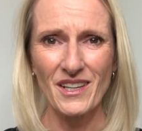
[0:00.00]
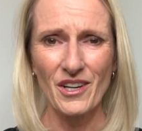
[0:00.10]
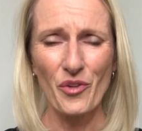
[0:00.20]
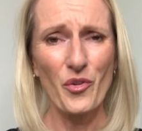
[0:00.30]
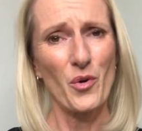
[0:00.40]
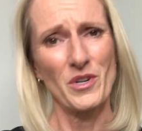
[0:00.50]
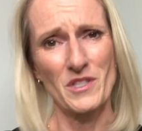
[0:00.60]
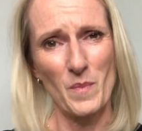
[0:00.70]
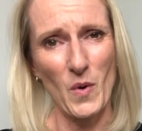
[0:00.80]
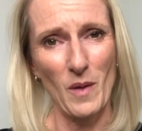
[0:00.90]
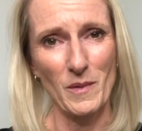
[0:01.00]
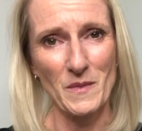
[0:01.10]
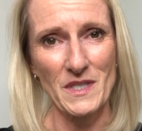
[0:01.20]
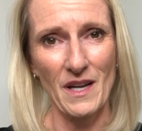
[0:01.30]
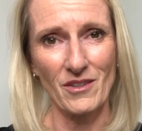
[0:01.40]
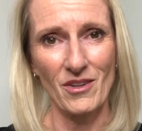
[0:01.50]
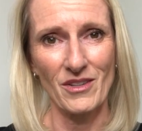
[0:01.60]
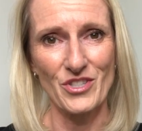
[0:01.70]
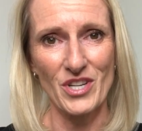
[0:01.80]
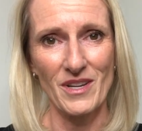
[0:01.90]
Of course the problem's
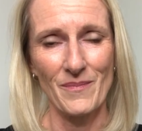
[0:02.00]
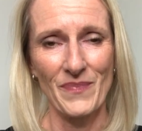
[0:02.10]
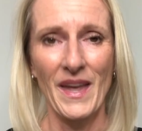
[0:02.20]
technology.